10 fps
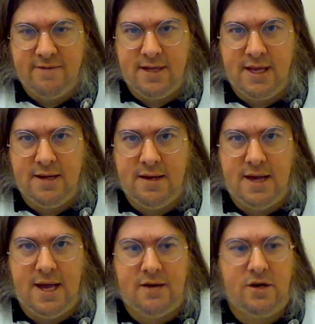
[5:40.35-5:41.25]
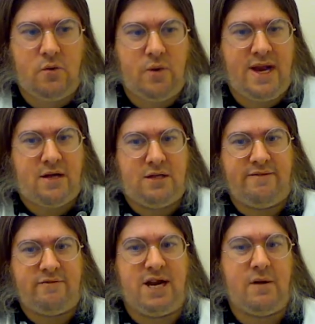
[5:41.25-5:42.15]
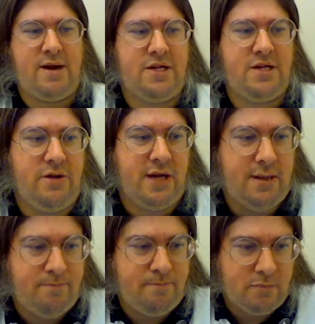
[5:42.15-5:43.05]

and I don't know when I'll ever get around to doing it.